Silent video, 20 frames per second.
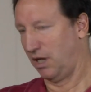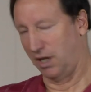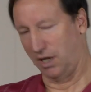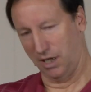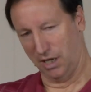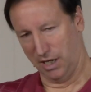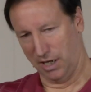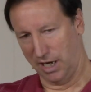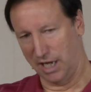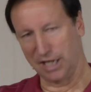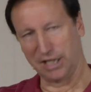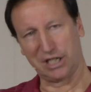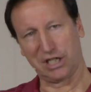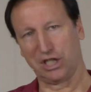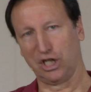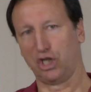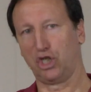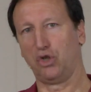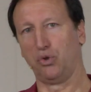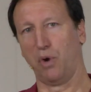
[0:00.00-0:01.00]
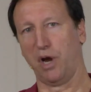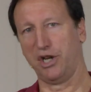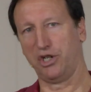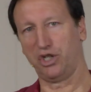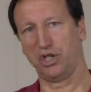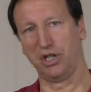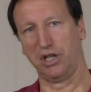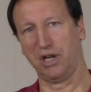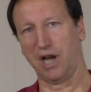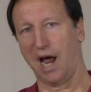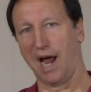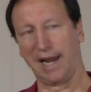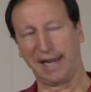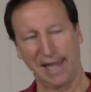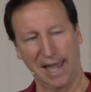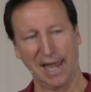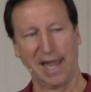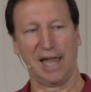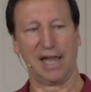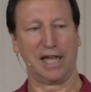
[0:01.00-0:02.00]
In his situation, I
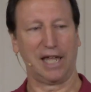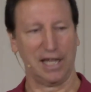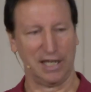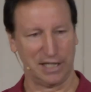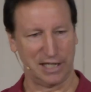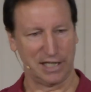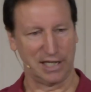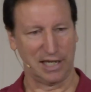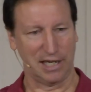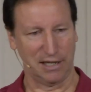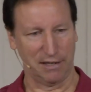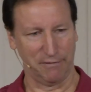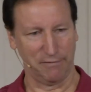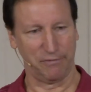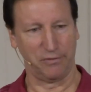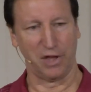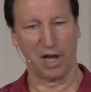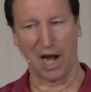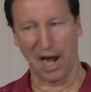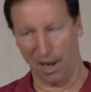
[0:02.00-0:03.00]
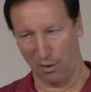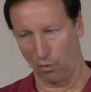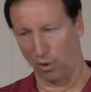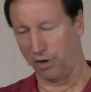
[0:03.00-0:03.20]
can't conceive that I would